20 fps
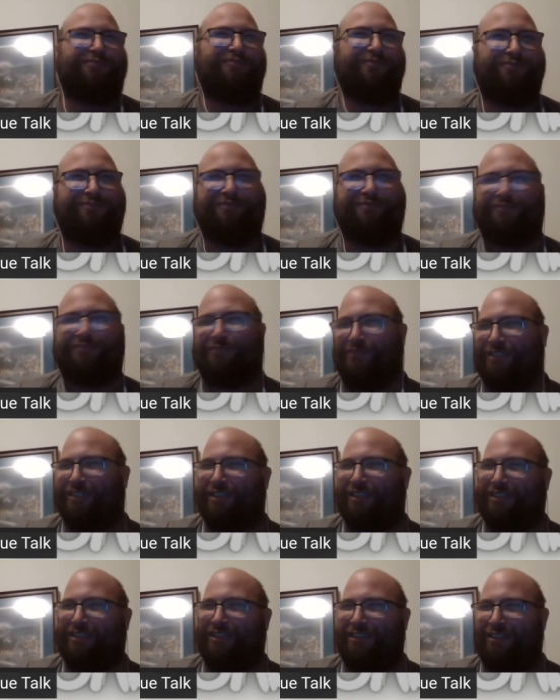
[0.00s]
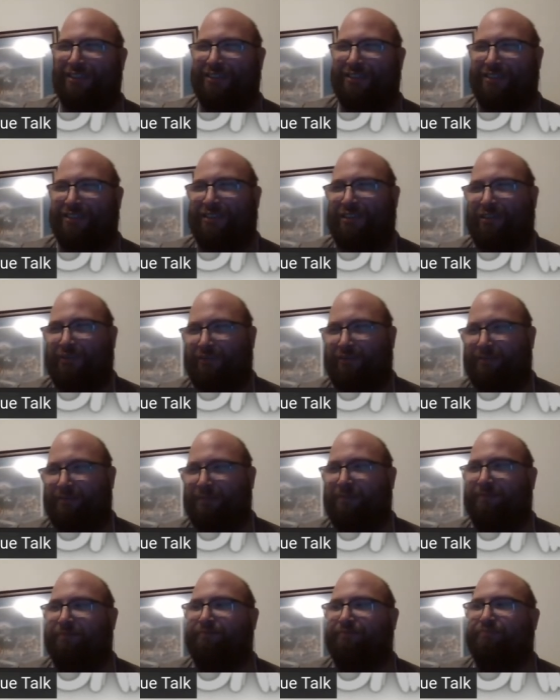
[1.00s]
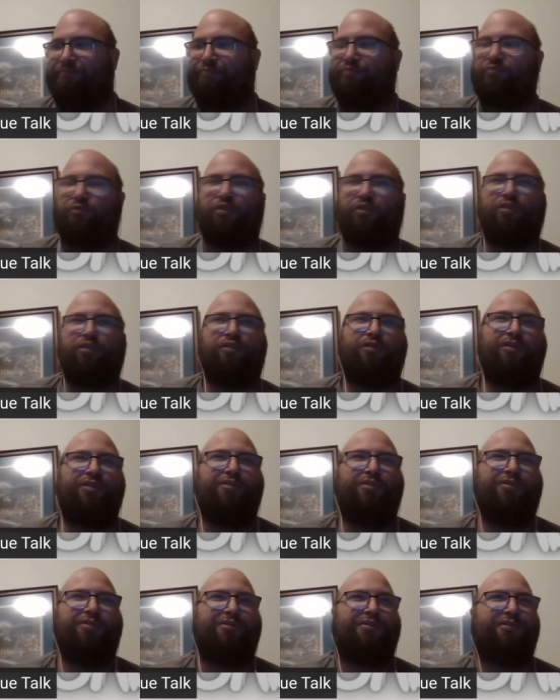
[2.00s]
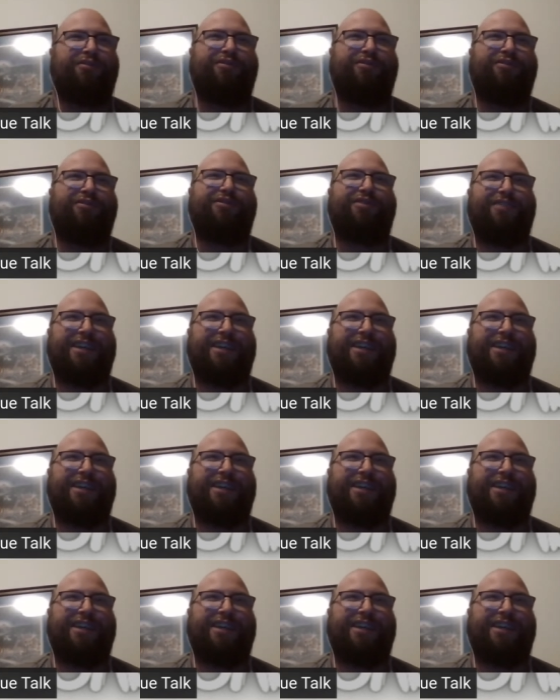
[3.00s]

I mean, they support their hometown Shockers. I